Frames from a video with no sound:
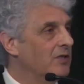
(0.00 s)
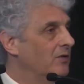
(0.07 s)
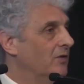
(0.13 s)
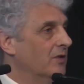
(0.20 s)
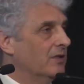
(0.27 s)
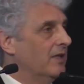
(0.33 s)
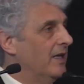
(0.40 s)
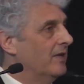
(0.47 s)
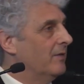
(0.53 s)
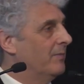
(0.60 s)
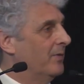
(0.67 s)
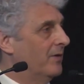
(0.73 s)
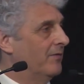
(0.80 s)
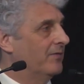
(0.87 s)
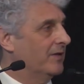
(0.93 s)
She looked like a
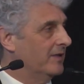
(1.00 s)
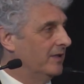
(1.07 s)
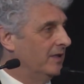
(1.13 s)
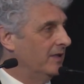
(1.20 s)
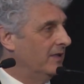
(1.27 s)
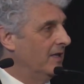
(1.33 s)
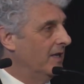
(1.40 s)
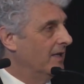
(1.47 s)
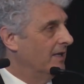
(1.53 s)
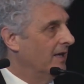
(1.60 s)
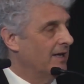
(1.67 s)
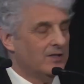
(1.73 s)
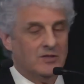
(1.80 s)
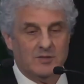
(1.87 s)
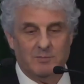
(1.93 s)
perfectly
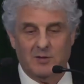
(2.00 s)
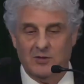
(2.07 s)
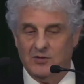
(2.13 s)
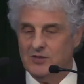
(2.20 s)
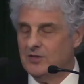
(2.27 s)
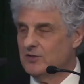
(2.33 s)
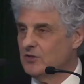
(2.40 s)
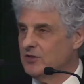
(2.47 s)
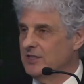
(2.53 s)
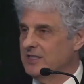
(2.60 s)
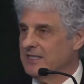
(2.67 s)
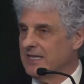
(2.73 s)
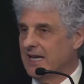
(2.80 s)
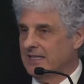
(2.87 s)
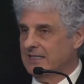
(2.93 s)
nice person. She
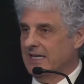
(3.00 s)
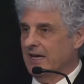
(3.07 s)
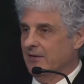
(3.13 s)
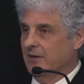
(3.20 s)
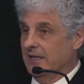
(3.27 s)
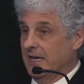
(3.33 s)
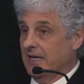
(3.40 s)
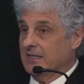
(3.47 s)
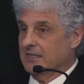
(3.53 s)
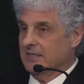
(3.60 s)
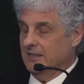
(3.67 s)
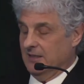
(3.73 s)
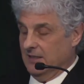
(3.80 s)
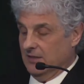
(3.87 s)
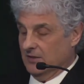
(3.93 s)
sat down next
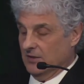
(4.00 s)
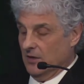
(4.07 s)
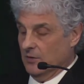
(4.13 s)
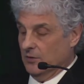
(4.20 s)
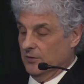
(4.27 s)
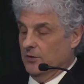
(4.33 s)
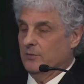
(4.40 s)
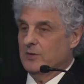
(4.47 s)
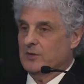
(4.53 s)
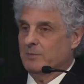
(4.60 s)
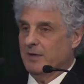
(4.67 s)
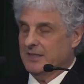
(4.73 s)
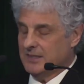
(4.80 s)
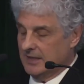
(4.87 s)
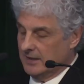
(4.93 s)
to the adult who was
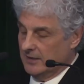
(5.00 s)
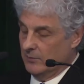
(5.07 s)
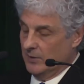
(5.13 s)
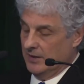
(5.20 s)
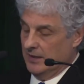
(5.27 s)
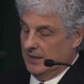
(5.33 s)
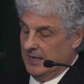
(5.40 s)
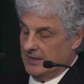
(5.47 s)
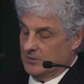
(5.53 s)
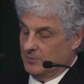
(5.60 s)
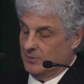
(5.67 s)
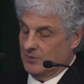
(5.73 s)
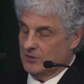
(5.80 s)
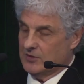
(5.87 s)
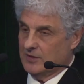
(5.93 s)
buzzing. And when the
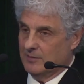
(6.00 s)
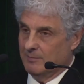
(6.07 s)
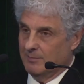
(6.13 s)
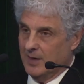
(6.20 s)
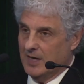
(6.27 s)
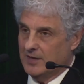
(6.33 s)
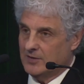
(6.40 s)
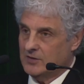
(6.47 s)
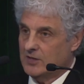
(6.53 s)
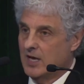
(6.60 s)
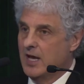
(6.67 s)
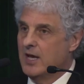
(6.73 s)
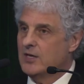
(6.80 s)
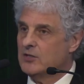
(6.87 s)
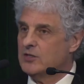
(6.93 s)
next person buzzed,
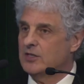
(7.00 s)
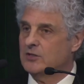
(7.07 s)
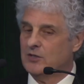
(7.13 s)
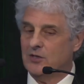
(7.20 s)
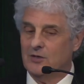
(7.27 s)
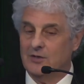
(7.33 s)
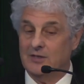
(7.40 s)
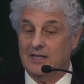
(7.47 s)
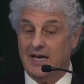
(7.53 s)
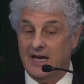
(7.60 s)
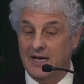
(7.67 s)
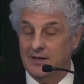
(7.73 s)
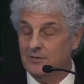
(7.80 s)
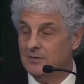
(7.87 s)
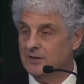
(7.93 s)
she turned
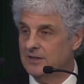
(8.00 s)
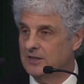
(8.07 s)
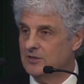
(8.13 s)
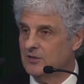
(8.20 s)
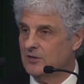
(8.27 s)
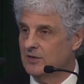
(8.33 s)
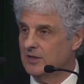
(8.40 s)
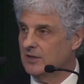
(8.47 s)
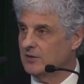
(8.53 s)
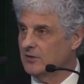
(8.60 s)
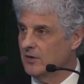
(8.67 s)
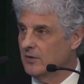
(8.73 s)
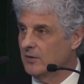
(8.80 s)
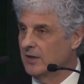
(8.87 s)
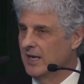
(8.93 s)
angrily to the
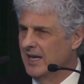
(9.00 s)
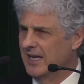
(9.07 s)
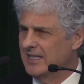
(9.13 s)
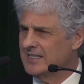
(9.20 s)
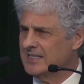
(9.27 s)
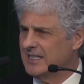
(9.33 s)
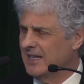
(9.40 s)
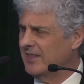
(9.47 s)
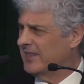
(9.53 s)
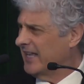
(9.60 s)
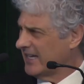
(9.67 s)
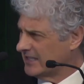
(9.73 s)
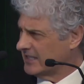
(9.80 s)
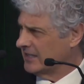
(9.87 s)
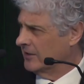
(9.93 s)
adult and said,
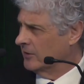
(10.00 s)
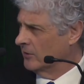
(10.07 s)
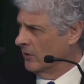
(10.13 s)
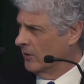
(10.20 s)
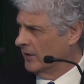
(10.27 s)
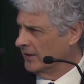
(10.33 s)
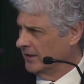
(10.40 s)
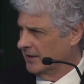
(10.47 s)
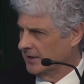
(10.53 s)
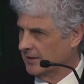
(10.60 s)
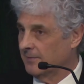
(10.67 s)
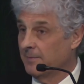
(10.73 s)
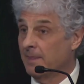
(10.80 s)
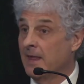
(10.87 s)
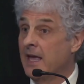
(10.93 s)
That's annoying.